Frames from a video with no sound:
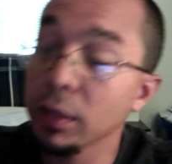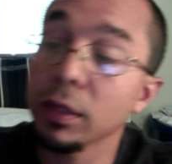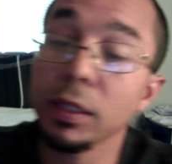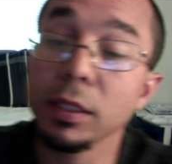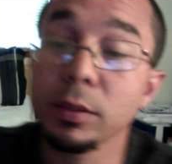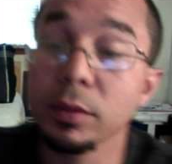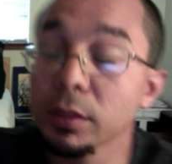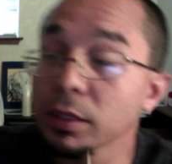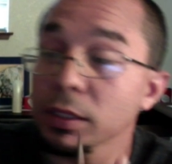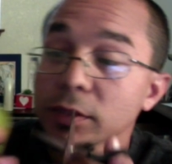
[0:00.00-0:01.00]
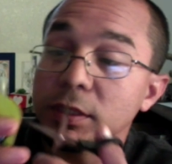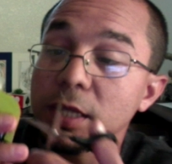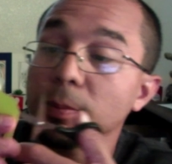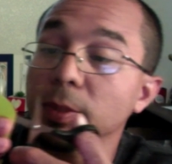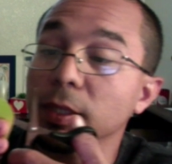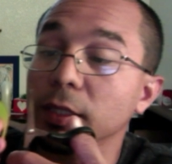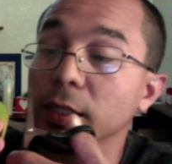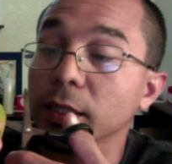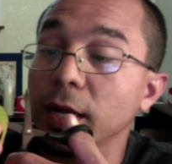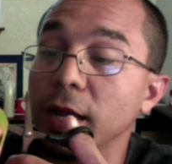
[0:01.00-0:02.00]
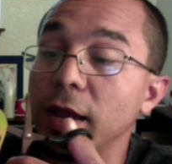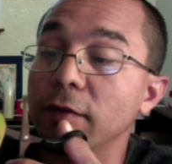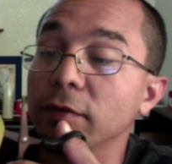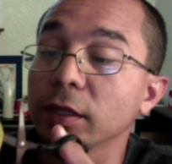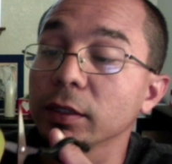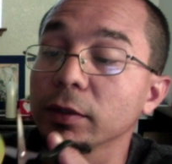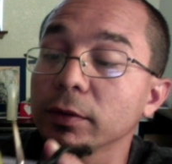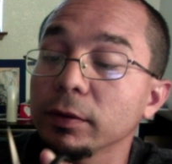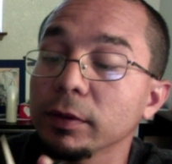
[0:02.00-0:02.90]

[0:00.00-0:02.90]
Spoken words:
this template thing could have the little